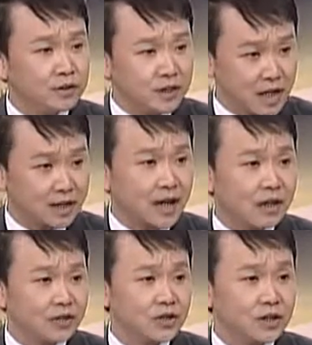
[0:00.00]
the
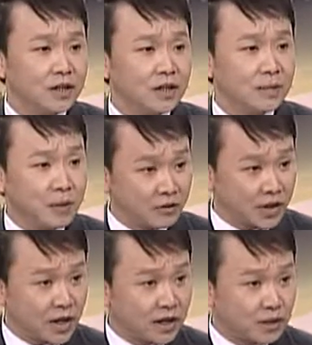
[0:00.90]
technology both
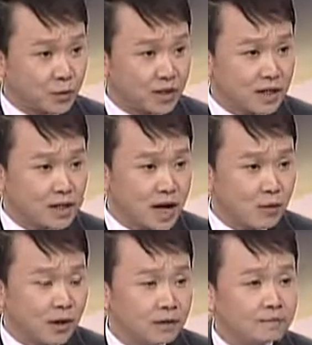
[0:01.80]
here within
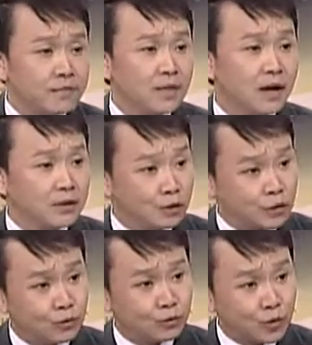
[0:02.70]
Taiwan and
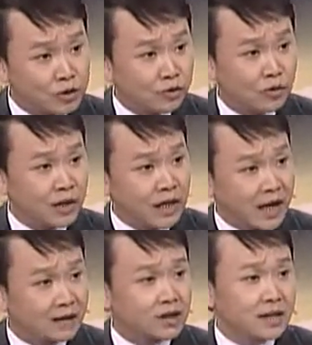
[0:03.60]
also regionally
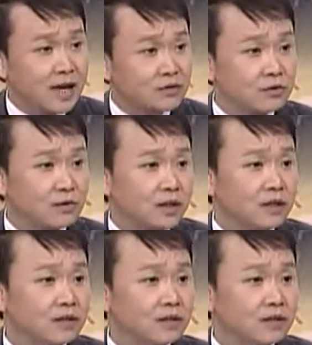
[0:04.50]
and internationally?